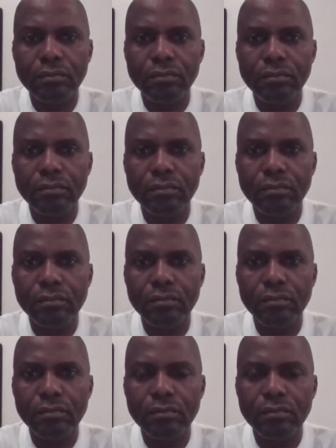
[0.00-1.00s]

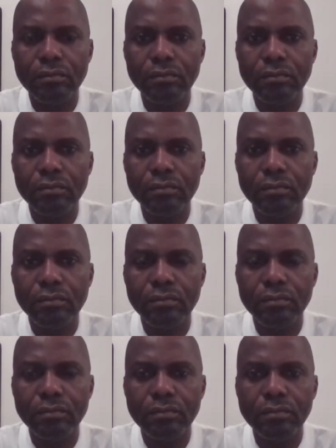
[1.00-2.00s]

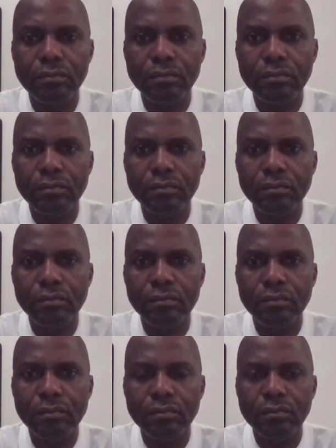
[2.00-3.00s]

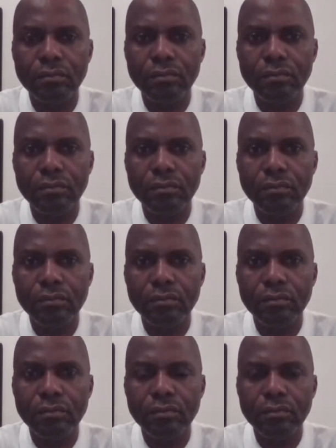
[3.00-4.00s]

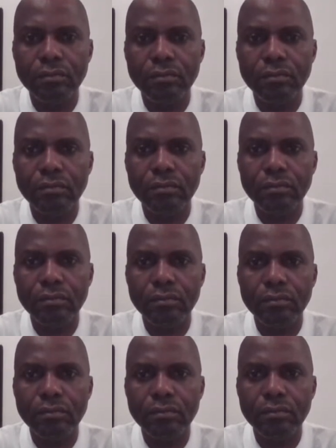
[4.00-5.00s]

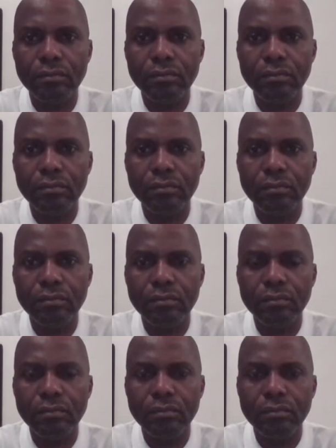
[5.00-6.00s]

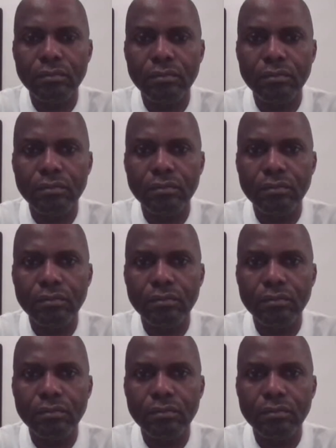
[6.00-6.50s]
(silent)